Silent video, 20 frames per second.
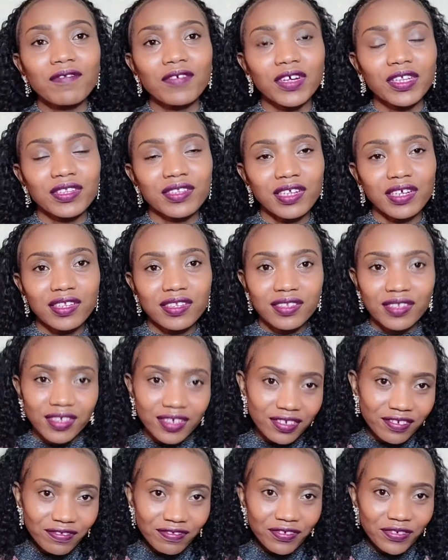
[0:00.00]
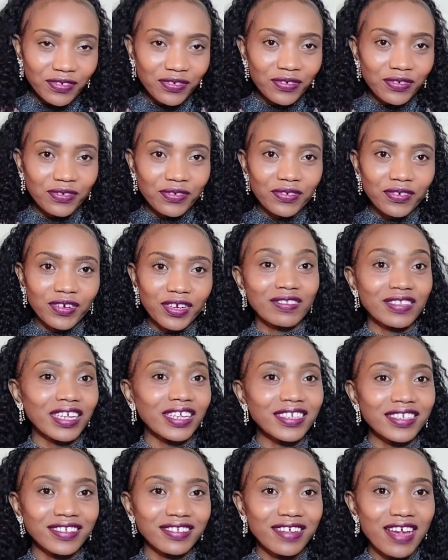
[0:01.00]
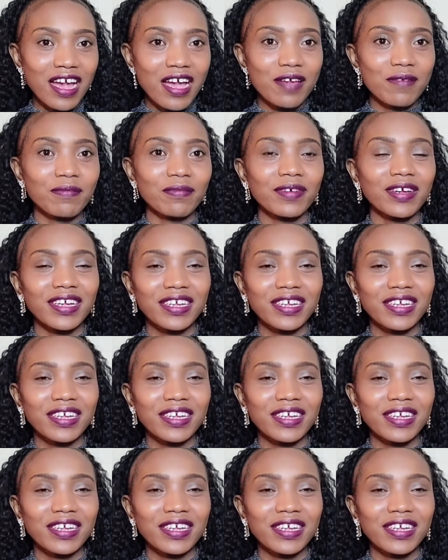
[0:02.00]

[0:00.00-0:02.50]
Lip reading: a successful study time.